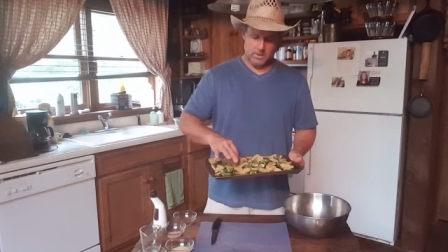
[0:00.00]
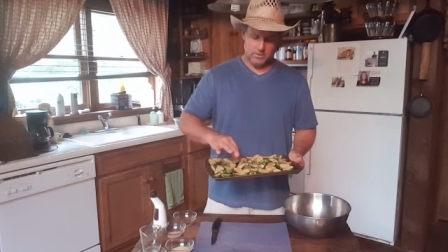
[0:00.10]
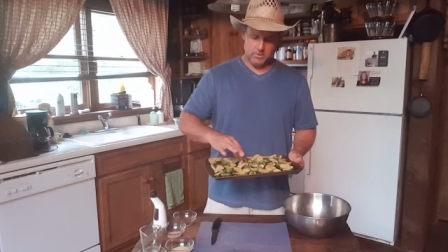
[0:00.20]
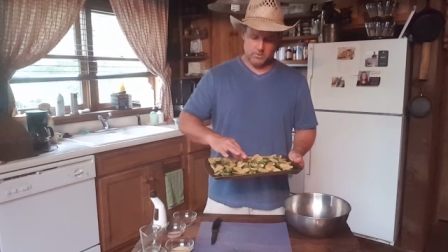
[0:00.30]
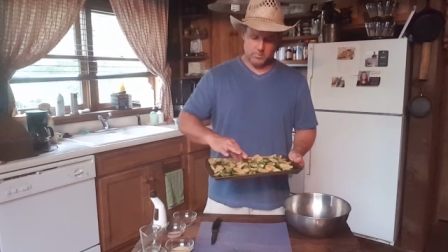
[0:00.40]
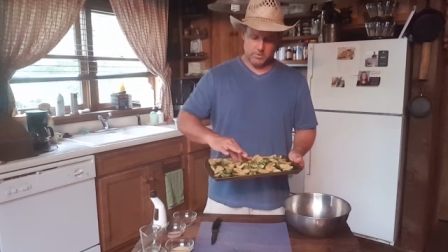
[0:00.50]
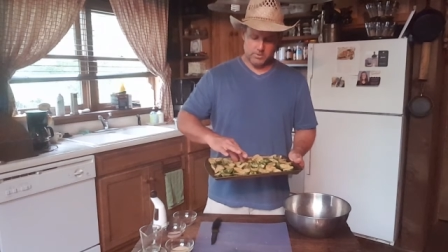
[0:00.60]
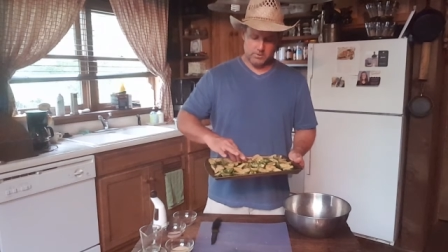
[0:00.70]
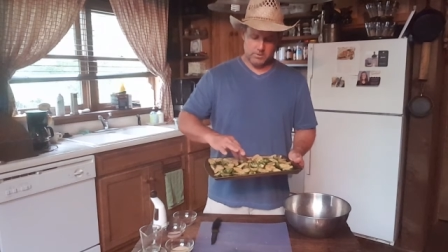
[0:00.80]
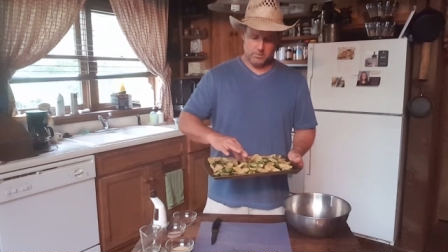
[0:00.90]
and you can put a
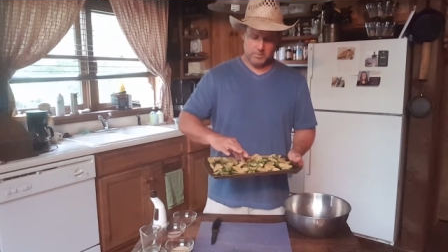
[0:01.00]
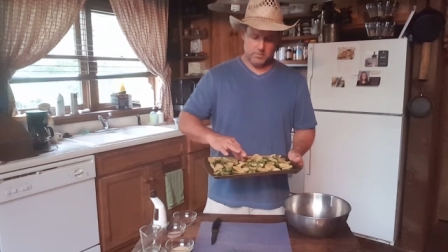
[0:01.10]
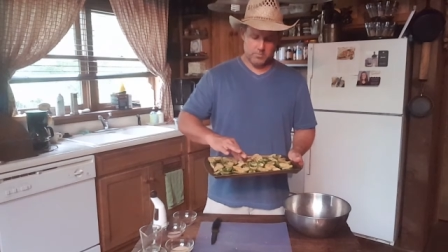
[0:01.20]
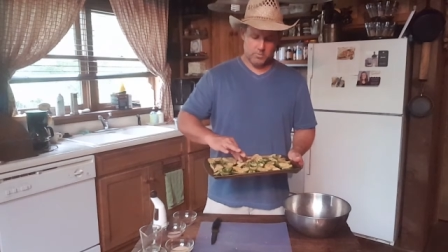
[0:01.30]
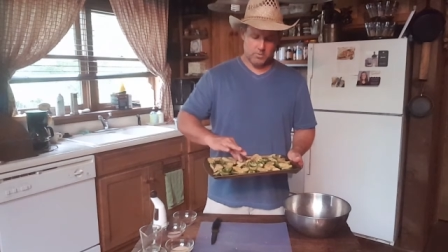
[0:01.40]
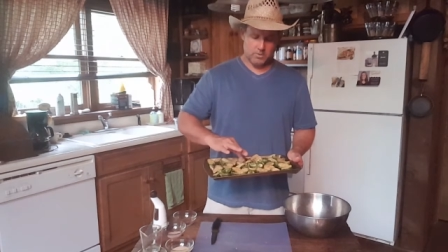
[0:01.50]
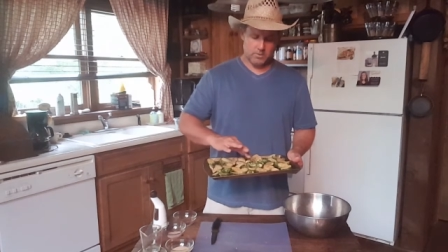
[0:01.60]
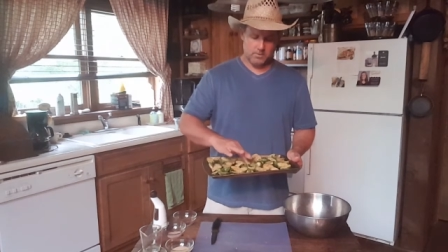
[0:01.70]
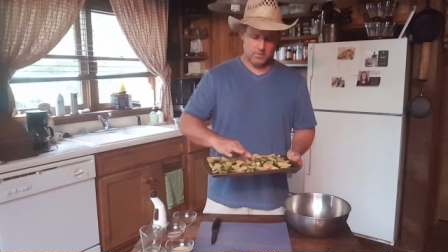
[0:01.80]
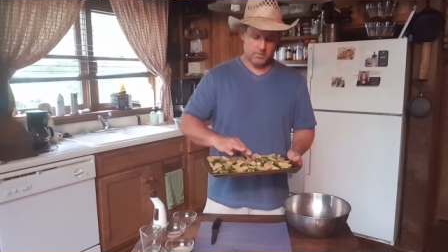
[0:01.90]
little bit
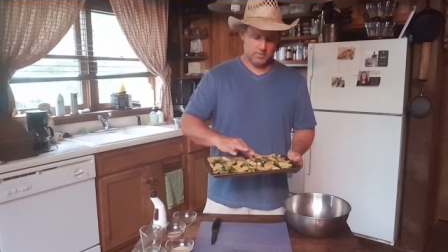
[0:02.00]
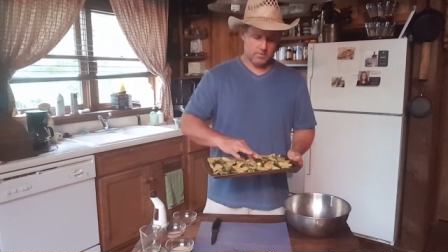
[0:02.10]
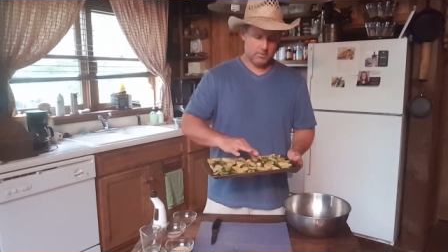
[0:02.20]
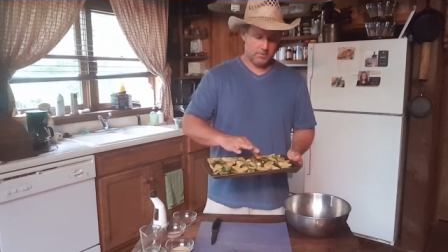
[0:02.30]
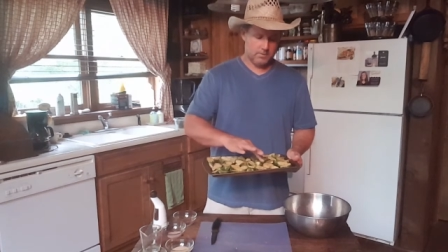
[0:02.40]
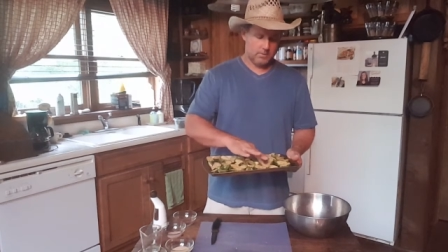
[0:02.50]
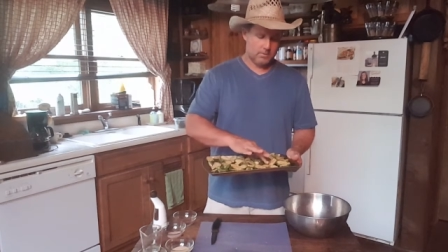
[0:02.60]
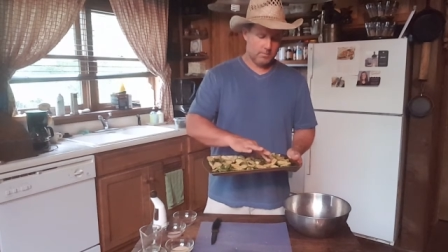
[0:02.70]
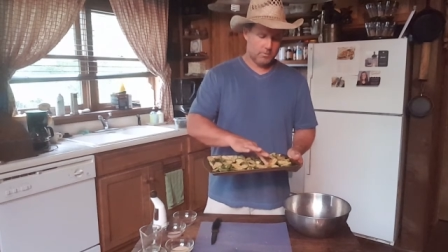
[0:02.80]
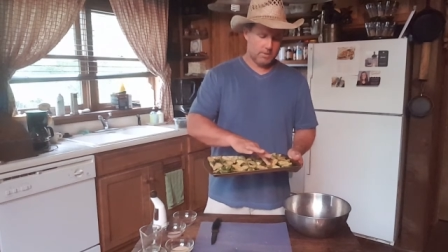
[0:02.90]
more.
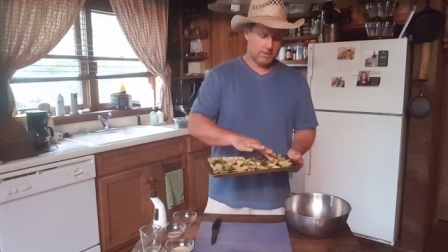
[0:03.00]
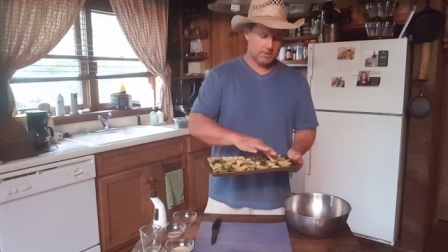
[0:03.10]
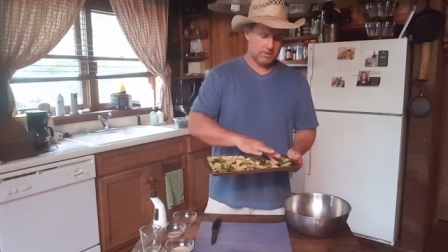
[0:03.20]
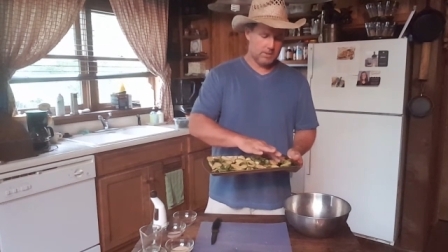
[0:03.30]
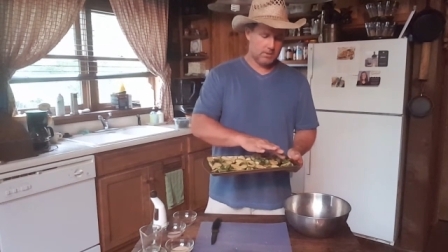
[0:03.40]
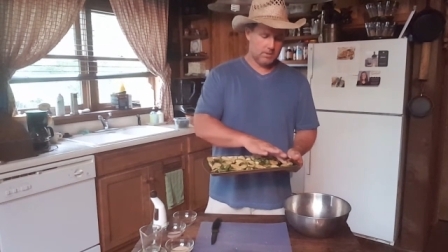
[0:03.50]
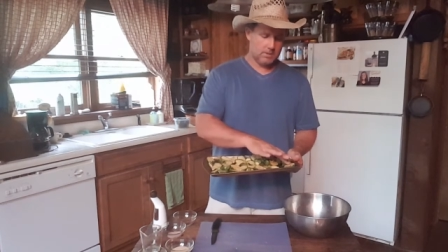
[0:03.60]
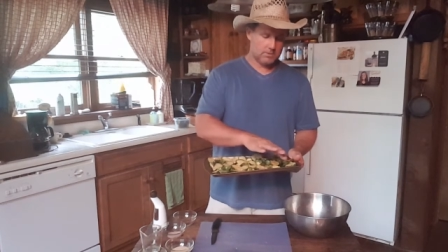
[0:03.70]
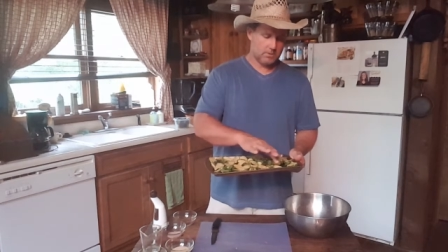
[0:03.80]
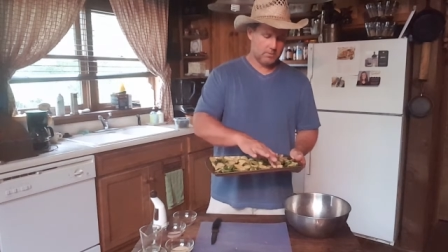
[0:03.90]
Well, I can tell you
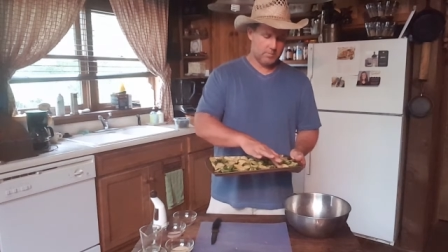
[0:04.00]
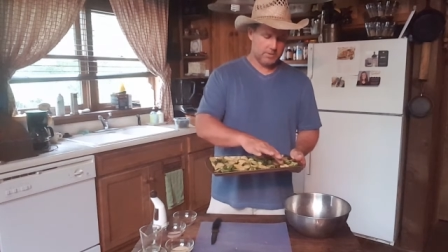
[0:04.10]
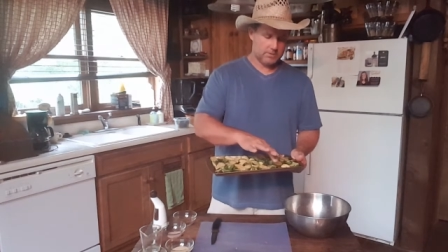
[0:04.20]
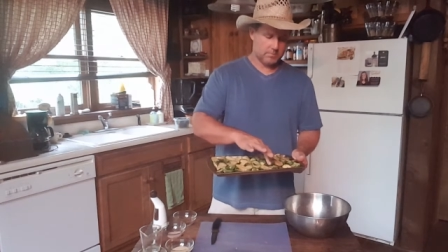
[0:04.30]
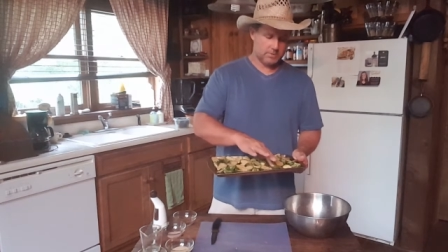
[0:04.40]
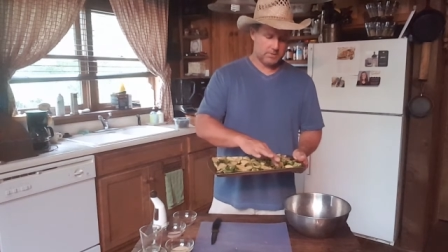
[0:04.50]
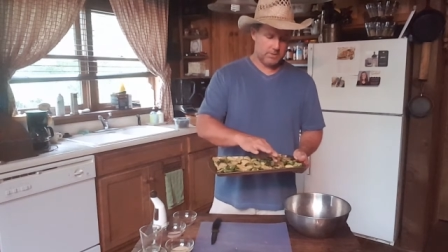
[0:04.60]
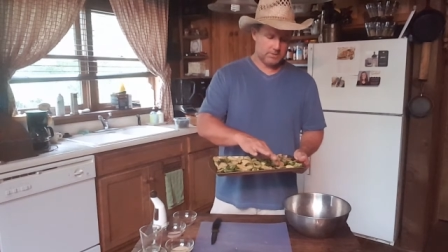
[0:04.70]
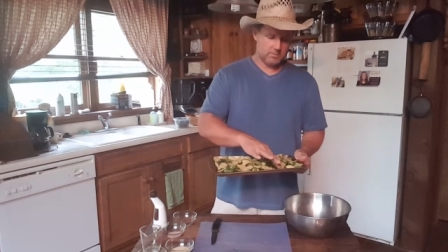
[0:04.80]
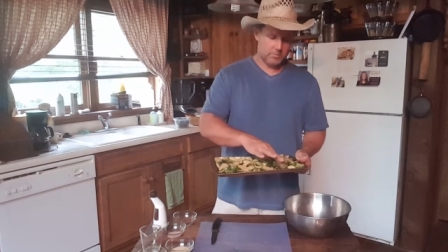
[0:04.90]
these are going to be some
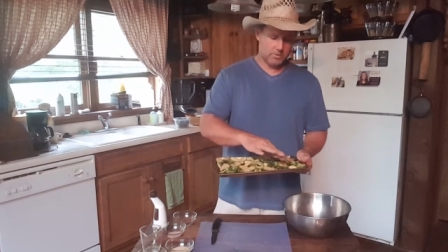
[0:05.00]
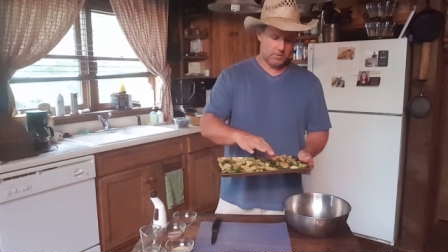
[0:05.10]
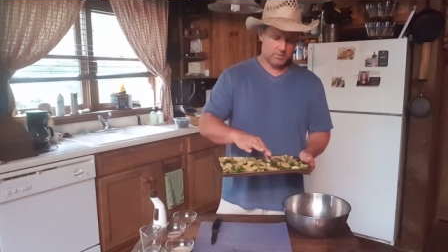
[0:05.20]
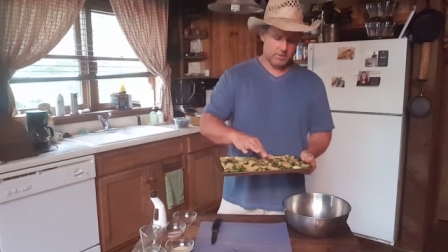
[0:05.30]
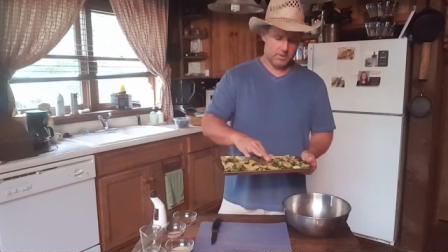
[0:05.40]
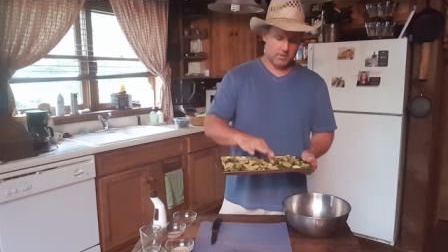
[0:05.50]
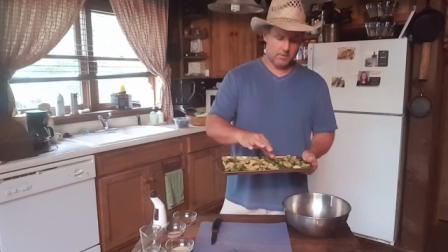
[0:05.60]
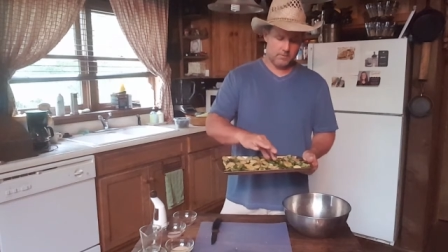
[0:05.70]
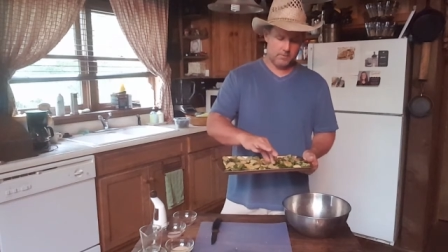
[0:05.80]
seasoned boogers here.